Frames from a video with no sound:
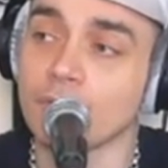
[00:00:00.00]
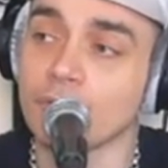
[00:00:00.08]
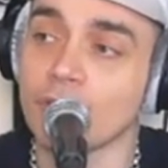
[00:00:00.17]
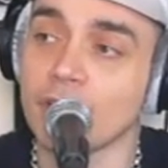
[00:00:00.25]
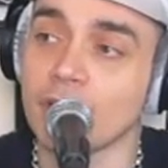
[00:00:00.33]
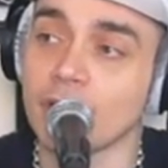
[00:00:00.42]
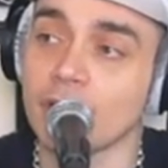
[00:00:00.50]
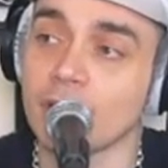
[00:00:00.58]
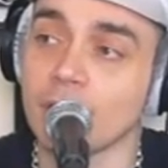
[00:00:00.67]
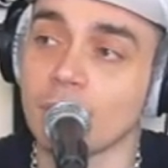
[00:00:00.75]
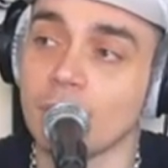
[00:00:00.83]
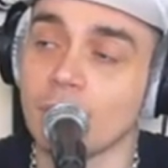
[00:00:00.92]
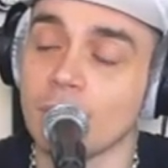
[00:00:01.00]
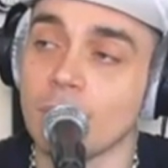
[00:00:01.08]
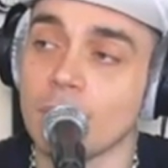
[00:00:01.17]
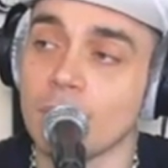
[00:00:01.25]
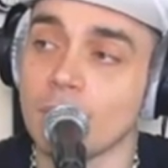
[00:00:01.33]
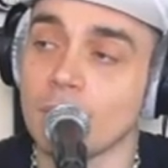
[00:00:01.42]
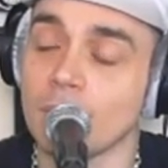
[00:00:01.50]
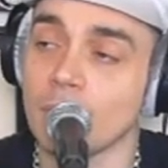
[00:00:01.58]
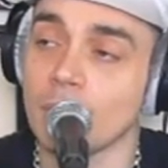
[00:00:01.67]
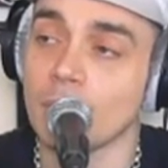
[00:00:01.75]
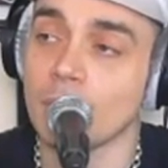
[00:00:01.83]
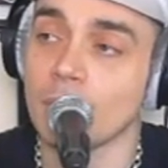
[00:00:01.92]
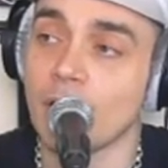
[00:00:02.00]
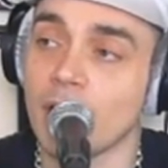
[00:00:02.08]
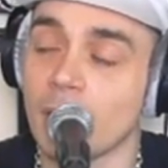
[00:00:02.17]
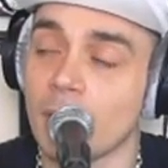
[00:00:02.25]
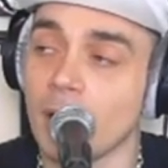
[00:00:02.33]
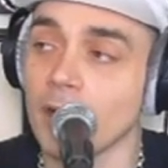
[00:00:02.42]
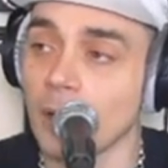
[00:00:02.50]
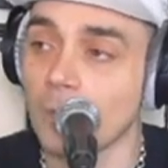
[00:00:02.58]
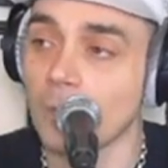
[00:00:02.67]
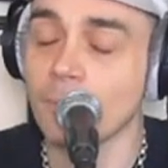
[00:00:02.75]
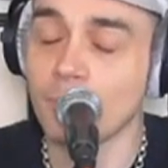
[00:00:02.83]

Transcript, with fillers: Trina by a, a